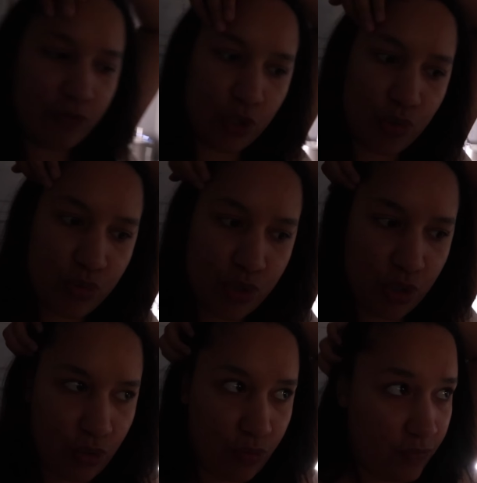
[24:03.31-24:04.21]

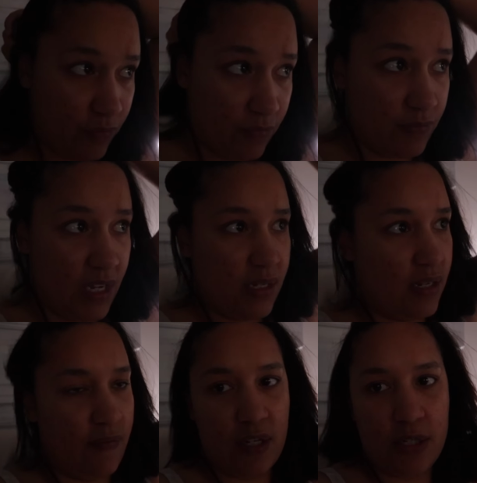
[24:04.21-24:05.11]
fruits or
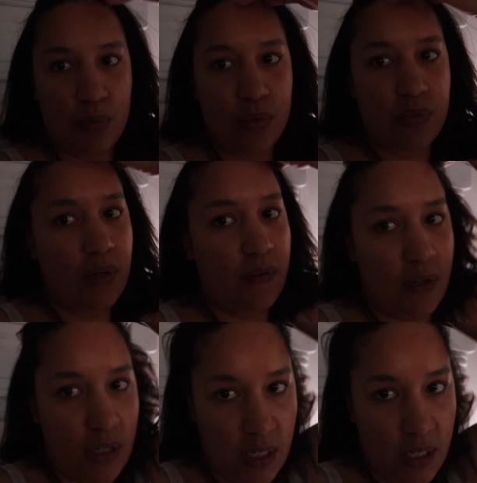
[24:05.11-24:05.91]
dancing vegetables, whatever it